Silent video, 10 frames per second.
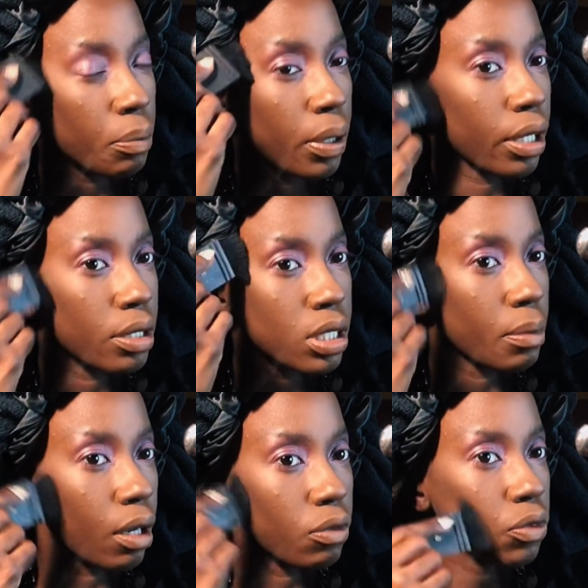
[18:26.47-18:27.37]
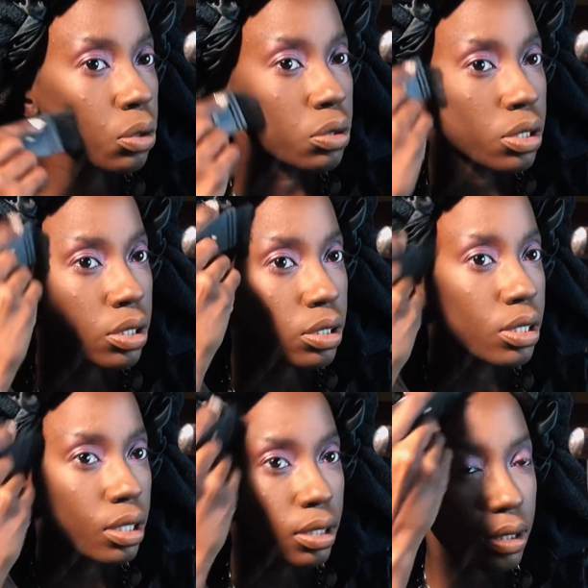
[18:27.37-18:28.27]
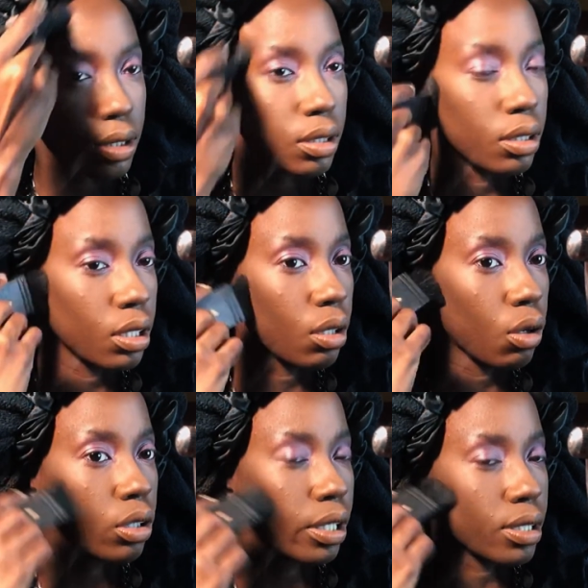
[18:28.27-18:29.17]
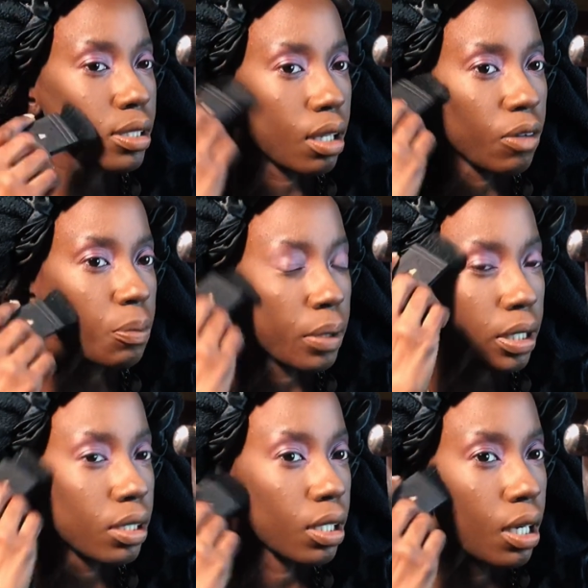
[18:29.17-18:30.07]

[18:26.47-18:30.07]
opinions about influencers and, you know, all that stuff, but